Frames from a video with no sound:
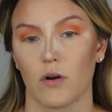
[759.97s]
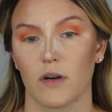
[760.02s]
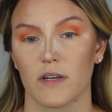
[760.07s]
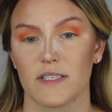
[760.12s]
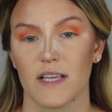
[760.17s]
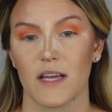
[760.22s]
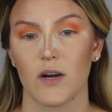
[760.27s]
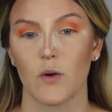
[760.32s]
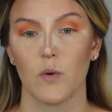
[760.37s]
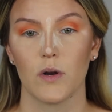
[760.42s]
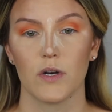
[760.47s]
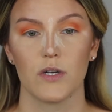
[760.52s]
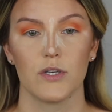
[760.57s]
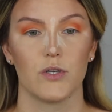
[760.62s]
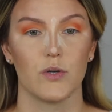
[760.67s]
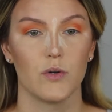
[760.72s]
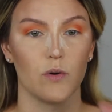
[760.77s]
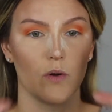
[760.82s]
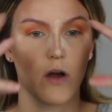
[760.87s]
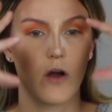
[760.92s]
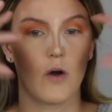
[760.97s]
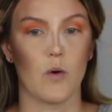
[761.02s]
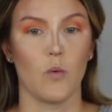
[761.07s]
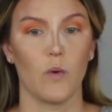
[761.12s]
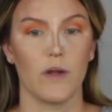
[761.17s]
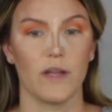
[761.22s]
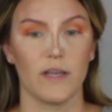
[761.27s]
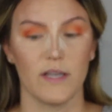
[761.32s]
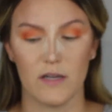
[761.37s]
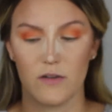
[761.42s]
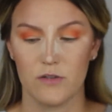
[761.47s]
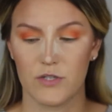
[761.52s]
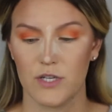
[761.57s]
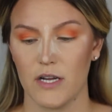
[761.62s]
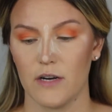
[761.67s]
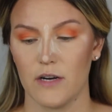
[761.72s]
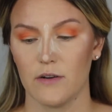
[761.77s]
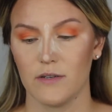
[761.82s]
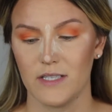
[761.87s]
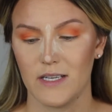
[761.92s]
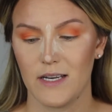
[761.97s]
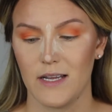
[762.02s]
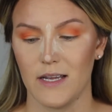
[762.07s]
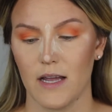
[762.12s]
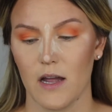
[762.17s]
Because I don't want to do a winged out shadow today.